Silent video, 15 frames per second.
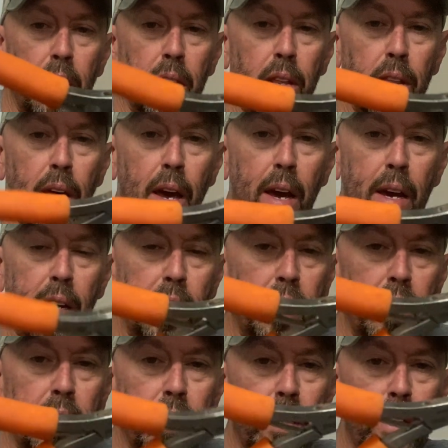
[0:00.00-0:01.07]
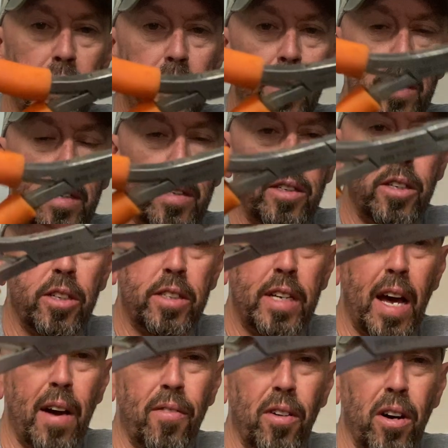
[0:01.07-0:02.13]
They just
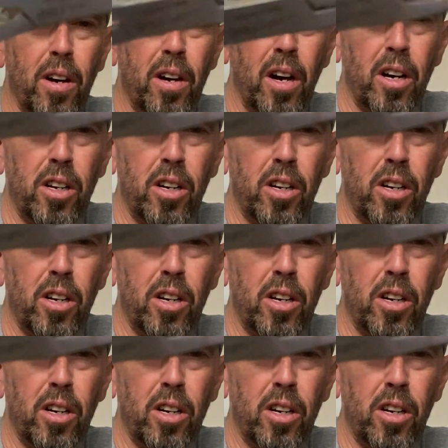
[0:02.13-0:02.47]
have a